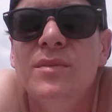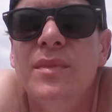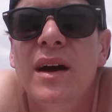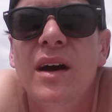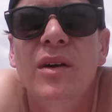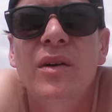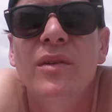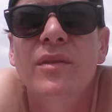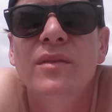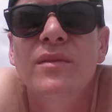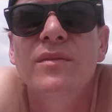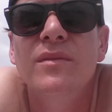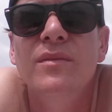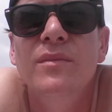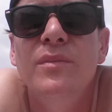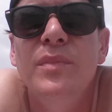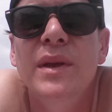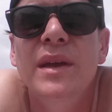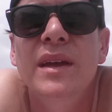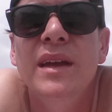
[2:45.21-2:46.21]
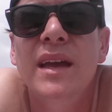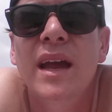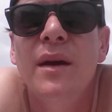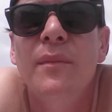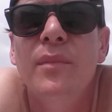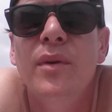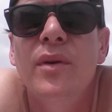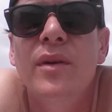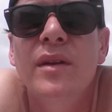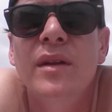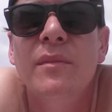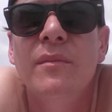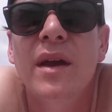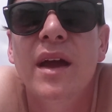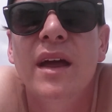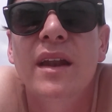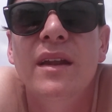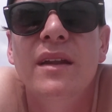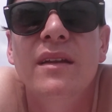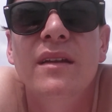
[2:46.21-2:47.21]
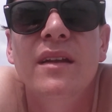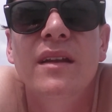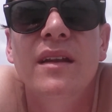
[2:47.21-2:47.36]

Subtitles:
about being at Burning Man,